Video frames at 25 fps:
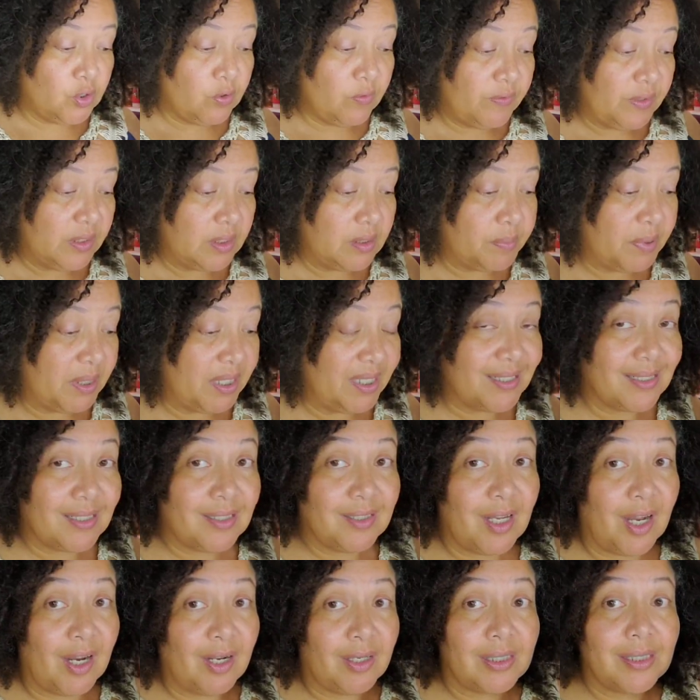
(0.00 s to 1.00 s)
Juvia's Place
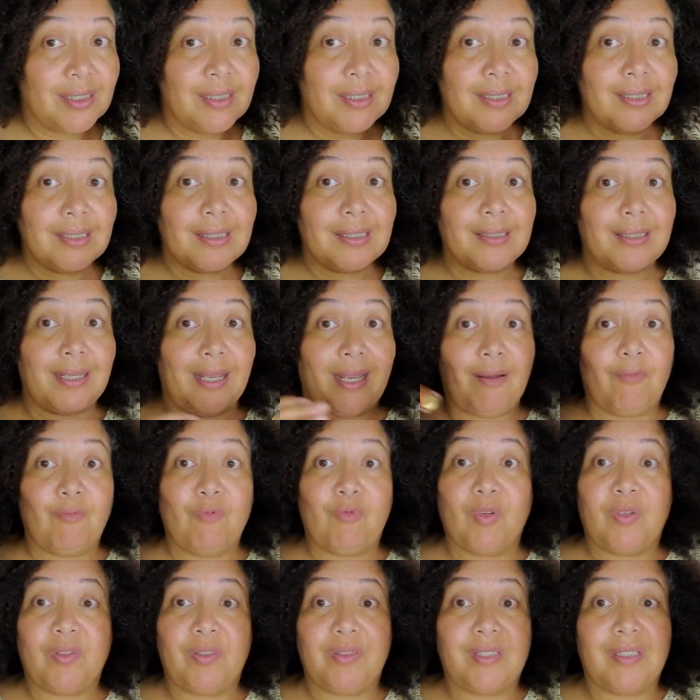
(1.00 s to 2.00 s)
glosses that
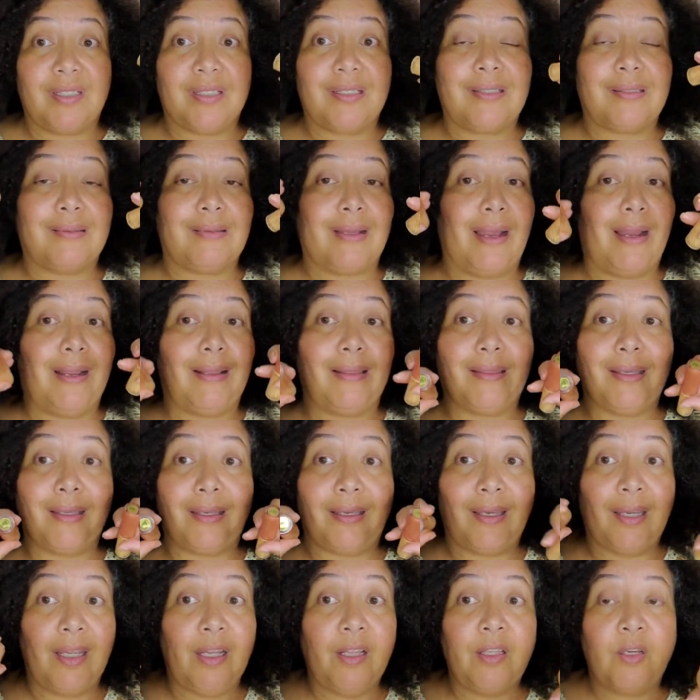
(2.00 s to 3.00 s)
were just like the
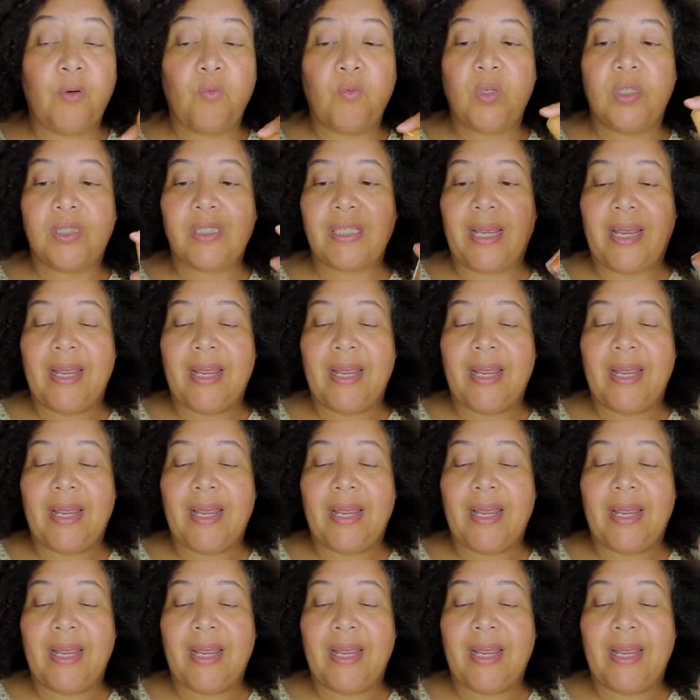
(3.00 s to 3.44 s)
killer ones.